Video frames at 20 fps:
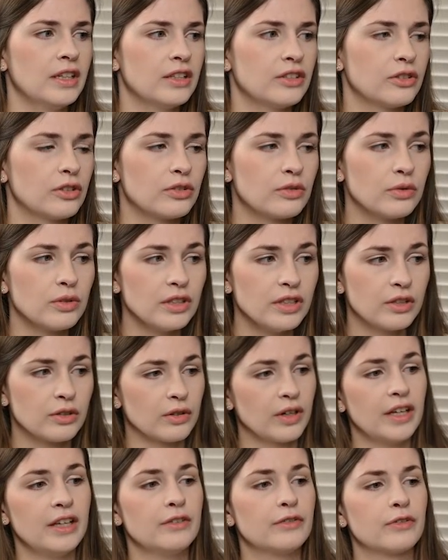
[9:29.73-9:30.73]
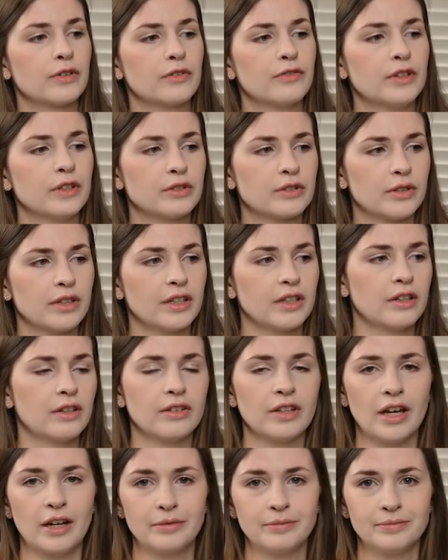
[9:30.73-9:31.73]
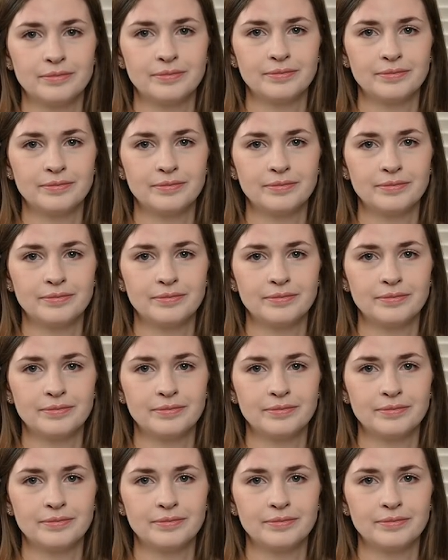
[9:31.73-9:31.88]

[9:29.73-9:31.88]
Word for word: So it's really great for filtering and all that.